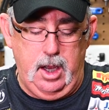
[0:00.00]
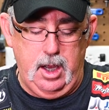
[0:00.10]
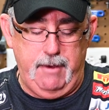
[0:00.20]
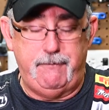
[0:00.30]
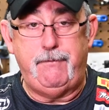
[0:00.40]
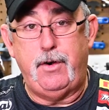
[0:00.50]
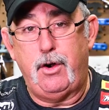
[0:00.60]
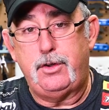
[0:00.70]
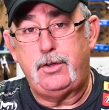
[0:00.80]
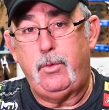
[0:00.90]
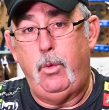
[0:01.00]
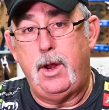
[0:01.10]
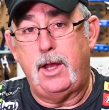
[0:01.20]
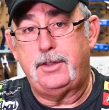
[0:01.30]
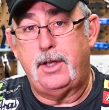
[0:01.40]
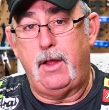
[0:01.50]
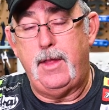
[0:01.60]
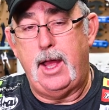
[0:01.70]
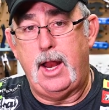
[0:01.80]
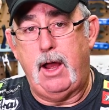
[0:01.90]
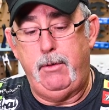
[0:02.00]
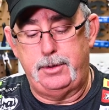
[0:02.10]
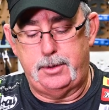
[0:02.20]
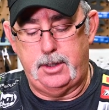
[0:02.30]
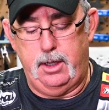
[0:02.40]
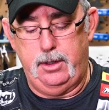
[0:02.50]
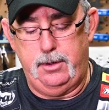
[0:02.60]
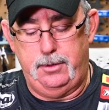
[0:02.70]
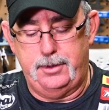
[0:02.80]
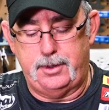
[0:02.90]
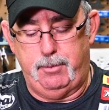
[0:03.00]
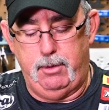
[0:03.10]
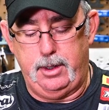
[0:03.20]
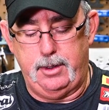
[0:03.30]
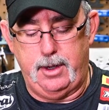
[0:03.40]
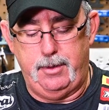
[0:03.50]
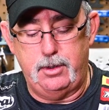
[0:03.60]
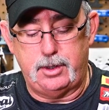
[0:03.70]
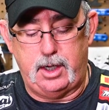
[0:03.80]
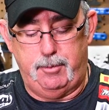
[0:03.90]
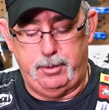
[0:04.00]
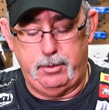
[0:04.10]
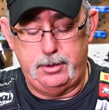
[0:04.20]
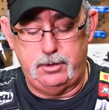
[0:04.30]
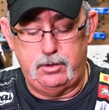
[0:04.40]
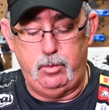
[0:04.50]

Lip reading: At first, when I saw that, I was a little disappointed, and there's a couple of reasons.